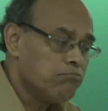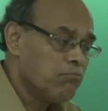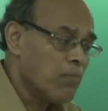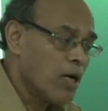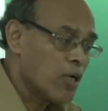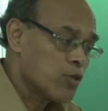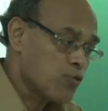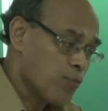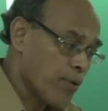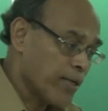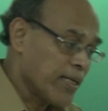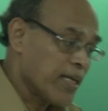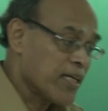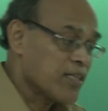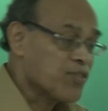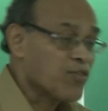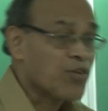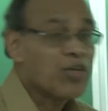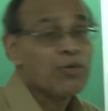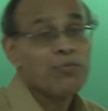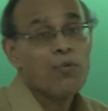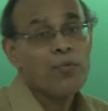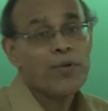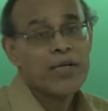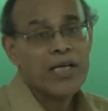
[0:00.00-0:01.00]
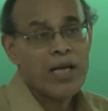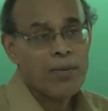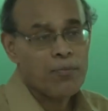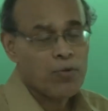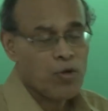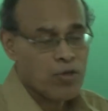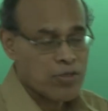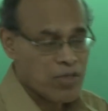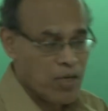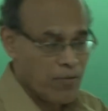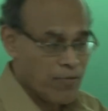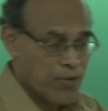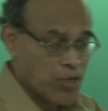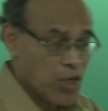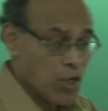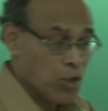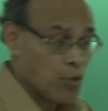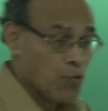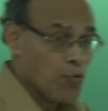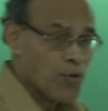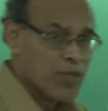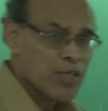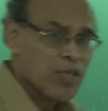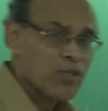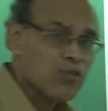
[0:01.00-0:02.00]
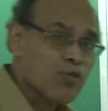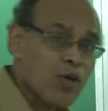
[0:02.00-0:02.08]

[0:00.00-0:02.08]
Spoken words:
as well as 3 momentum conservation equations.